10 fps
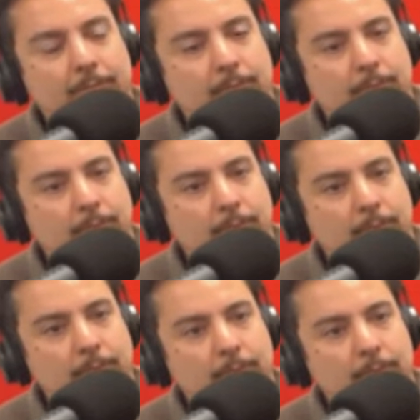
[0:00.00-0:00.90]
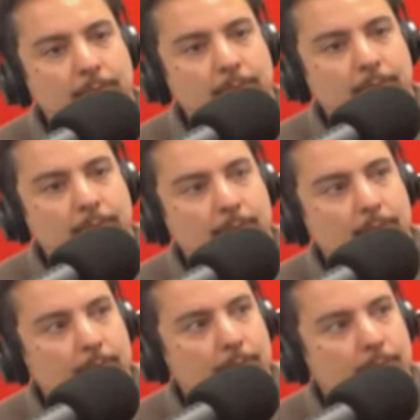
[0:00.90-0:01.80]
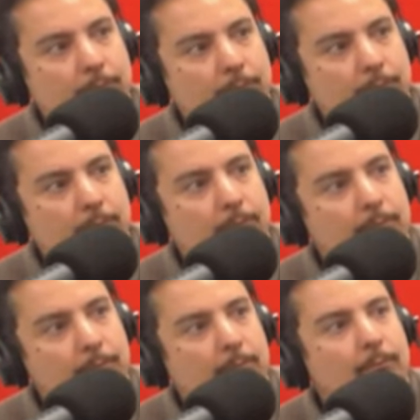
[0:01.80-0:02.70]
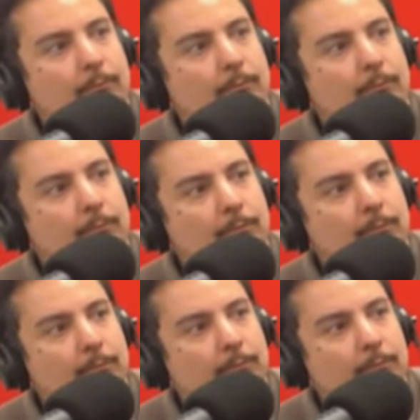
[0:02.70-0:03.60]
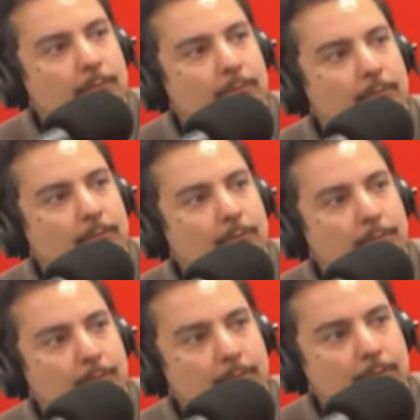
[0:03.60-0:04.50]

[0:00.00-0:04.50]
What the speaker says: (not speaking)